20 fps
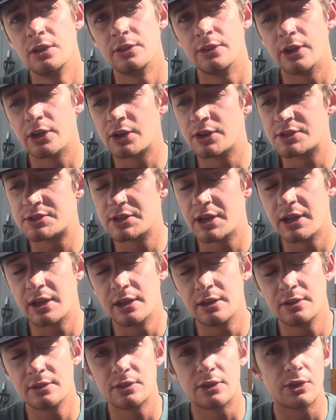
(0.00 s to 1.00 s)
They're going
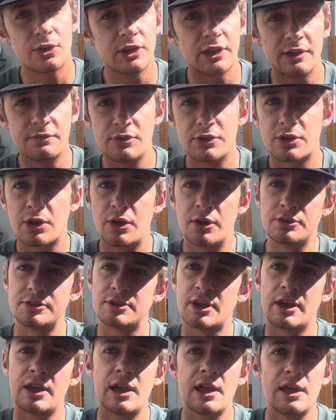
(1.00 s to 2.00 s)
to give you a call and
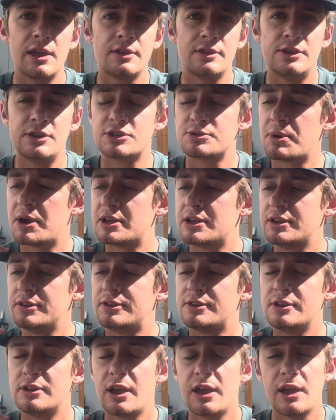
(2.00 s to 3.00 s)
say, hey, here's my
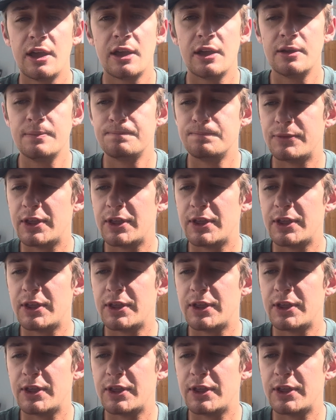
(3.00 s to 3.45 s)
ETA.